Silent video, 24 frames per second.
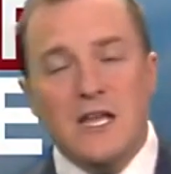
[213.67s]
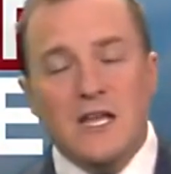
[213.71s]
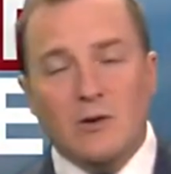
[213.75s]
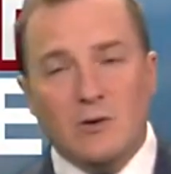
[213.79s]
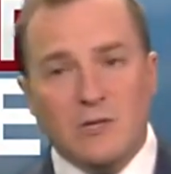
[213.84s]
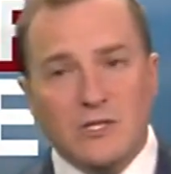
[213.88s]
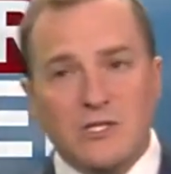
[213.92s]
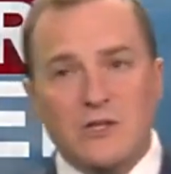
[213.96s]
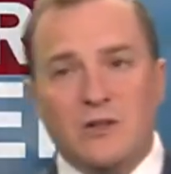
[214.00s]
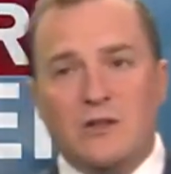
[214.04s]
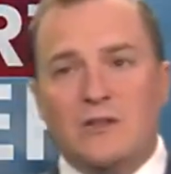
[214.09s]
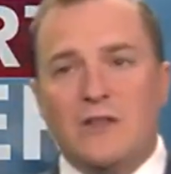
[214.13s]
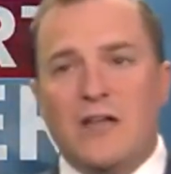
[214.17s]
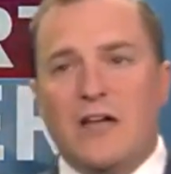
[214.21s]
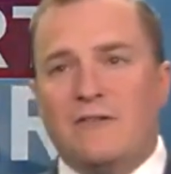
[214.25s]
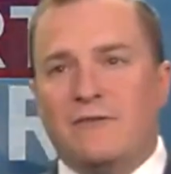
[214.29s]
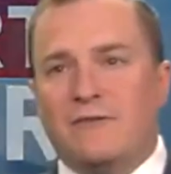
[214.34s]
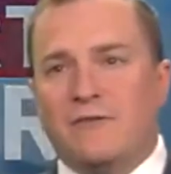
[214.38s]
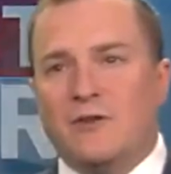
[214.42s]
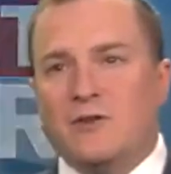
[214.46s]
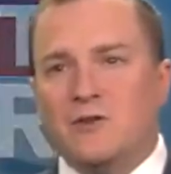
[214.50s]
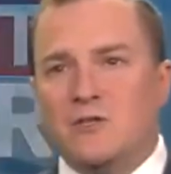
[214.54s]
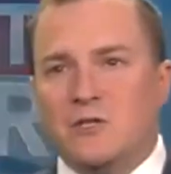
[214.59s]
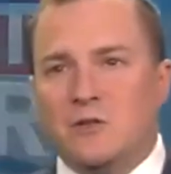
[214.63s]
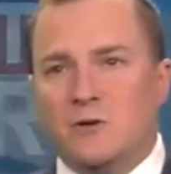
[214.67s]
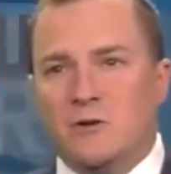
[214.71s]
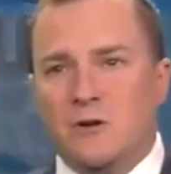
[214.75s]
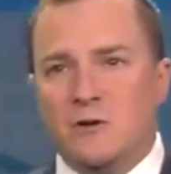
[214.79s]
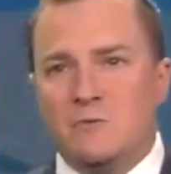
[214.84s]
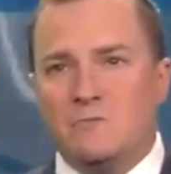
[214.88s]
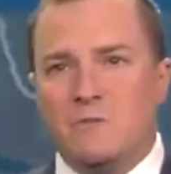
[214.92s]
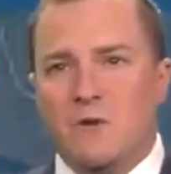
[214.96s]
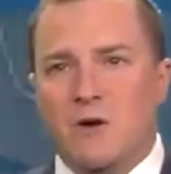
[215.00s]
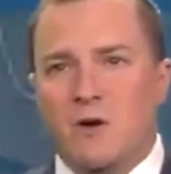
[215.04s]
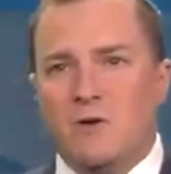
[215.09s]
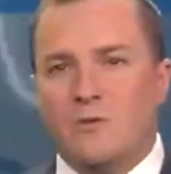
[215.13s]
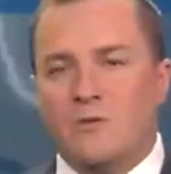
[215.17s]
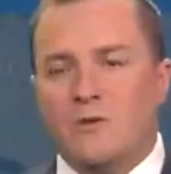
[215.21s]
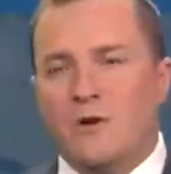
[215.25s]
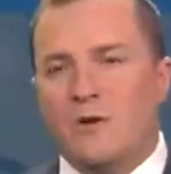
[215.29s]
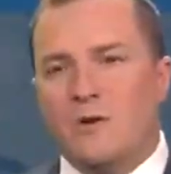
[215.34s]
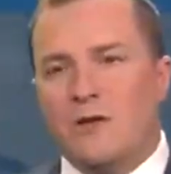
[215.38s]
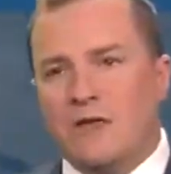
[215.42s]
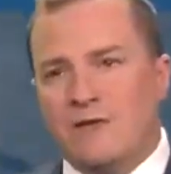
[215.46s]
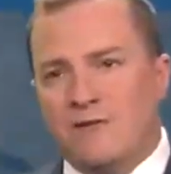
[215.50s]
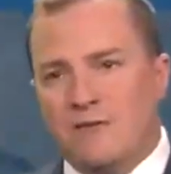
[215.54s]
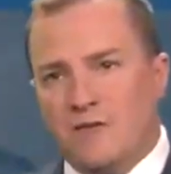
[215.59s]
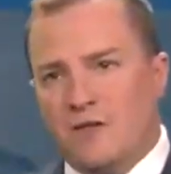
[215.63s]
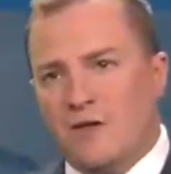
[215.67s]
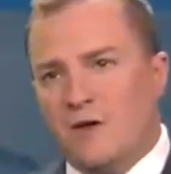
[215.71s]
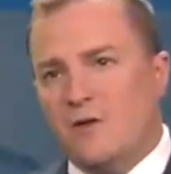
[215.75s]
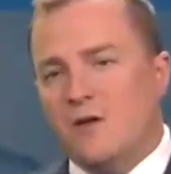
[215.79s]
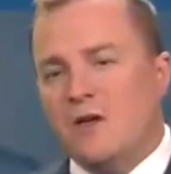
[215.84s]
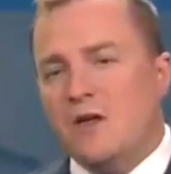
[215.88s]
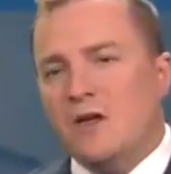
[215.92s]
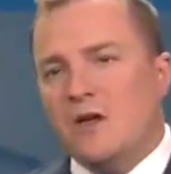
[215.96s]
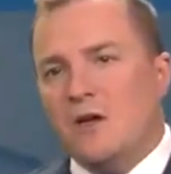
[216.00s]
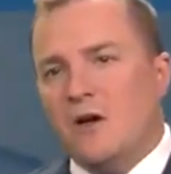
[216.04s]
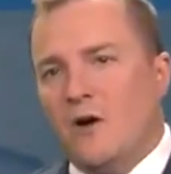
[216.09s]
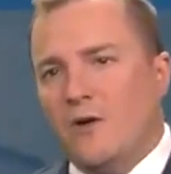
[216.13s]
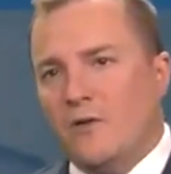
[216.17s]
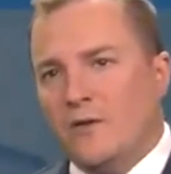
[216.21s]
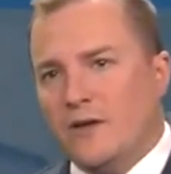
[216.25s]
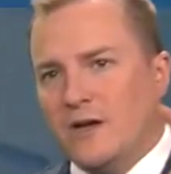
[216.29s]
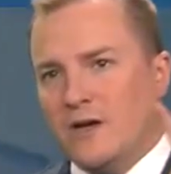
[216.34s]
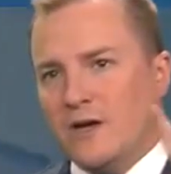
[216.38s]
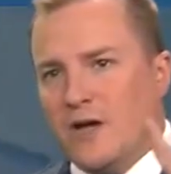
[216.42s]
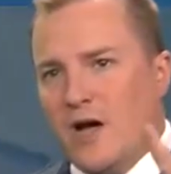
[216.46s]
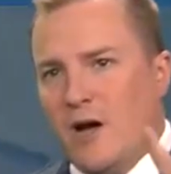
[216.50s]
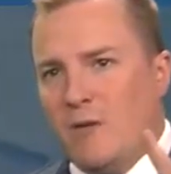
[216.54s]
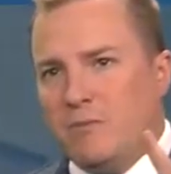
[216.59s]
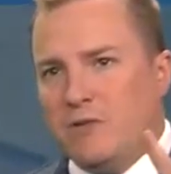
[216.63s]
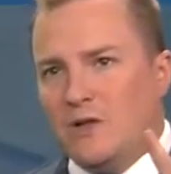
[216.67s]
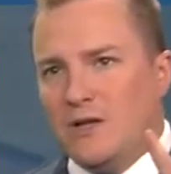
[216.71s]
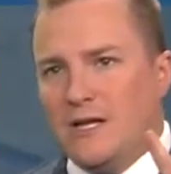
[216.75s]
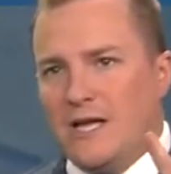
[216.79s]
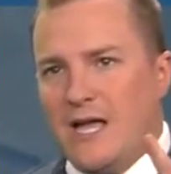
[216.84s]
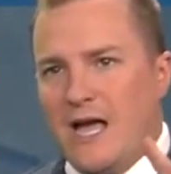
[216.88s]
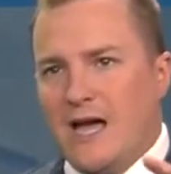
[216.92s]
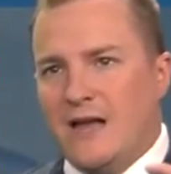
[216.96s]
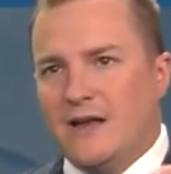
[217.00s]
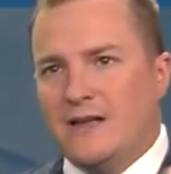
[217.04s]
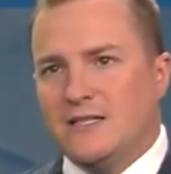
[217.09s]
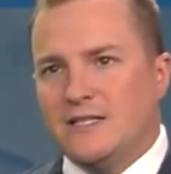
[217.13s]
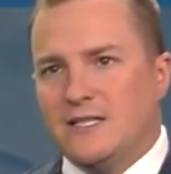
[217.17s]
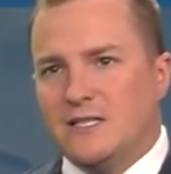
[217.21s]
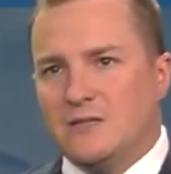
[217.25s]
We're still in that first alert mode, though, even though only a couple of counties,